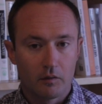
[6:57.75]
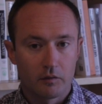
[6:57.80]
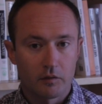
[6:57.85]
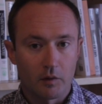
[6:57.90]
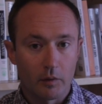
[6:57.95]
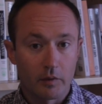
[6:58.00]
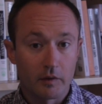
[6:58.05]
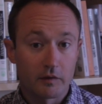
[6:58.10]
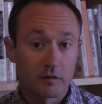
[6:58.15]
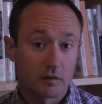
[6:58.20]

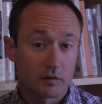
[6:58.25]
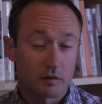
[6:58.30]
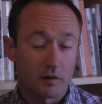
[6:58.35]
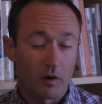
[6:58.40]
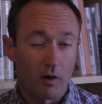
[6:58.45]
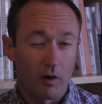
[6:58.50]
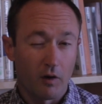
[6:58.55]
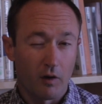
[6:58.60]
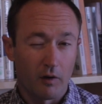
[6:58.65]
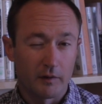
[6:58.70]
So this is
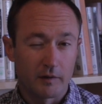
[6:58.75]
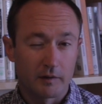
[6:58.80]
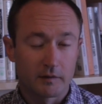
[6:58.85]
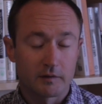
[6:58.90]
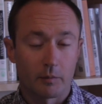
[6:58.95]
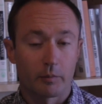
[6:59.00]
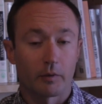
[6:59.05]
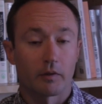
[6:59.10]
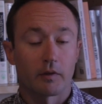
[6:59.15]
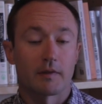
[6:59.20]
called
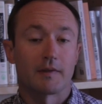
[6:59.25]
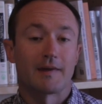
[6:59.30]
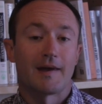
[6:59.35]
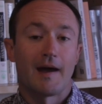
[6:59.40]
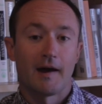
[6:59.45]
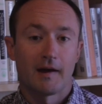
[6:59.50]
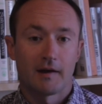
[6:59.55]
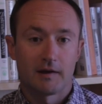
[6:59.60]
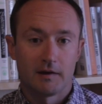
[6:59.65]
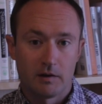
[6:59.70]
typically the
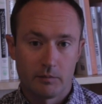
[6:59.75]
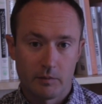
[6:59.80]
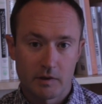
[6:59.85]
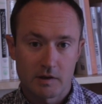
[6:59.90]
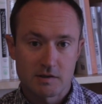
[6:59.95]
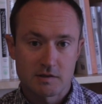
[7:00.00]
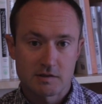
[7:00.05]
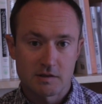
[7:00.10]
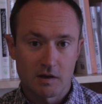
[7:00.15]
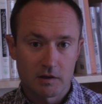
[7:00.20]

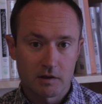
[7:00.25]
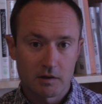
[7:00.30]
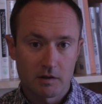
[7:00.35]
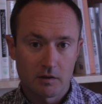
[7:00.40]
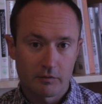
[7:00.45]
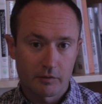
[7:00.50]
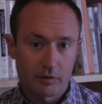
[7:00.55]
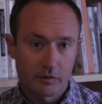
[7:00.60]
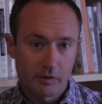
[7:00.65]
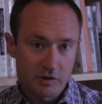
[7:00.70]
academic study
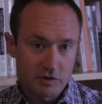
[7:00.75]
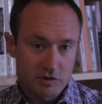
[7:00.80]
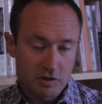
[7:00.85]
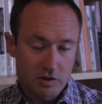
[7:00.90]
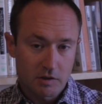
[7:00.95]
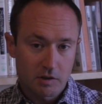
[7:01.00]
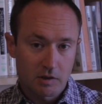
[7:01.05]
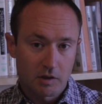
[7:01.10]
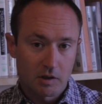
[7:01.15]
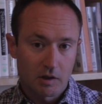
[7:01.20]
of
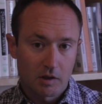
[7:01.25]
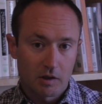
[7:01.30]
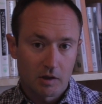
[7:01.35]
religion.